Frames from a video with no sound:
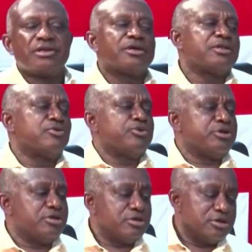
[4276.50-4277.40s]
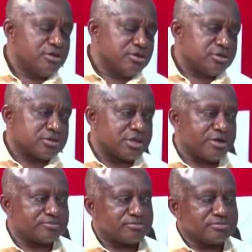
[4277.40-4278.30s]
Anyway,
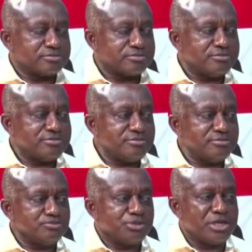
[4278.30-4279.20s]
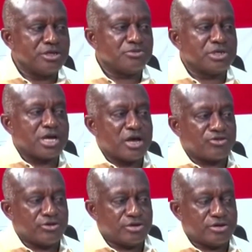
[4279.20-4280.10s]
sir, Penny
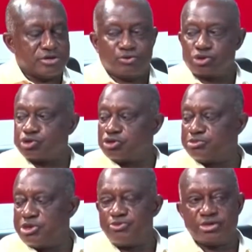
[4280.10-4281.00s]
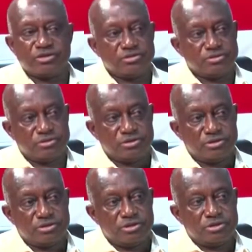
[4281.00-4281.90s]
Cafe, you were short memories.
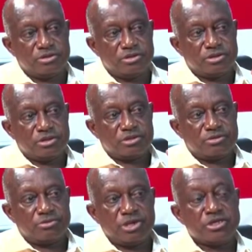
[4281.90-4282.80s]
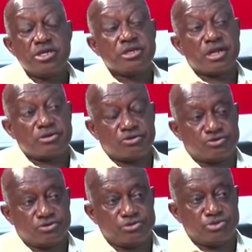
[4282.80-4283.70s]
Benny, you know,
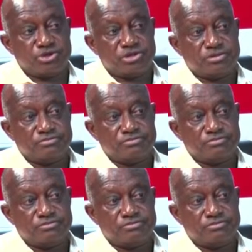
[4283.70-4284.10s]
short memories.